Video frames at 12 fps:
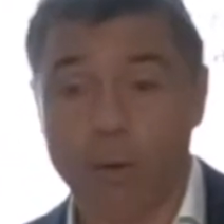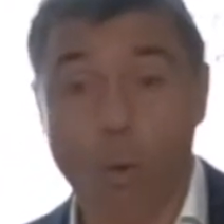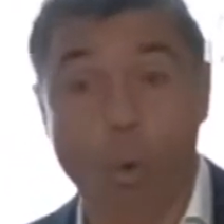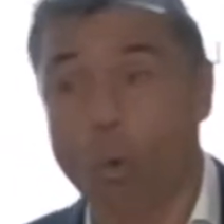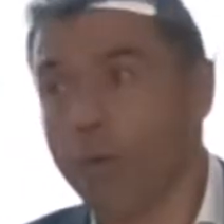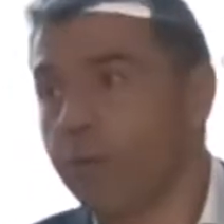
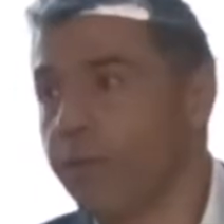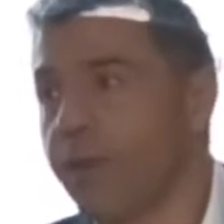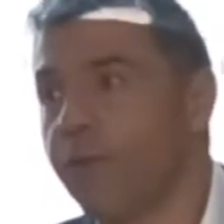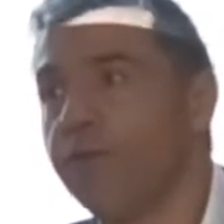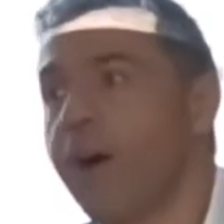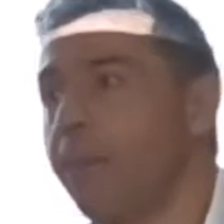or
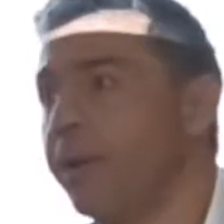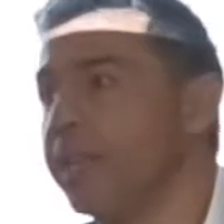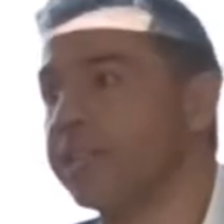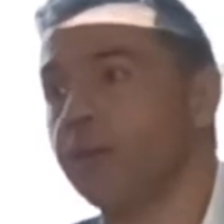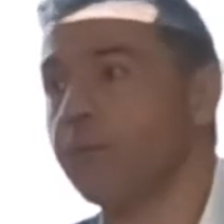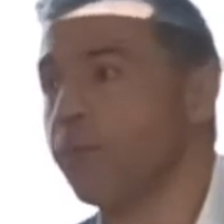their
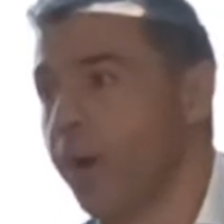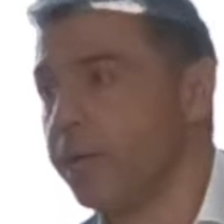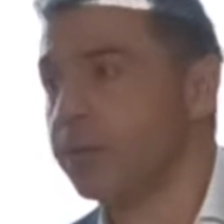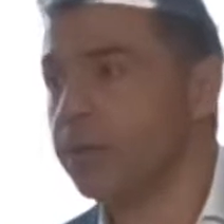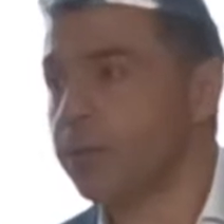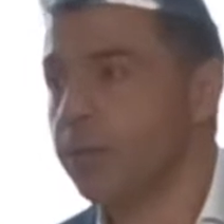families and
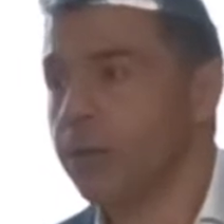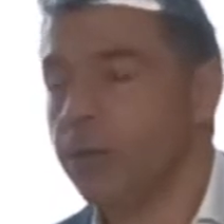friends.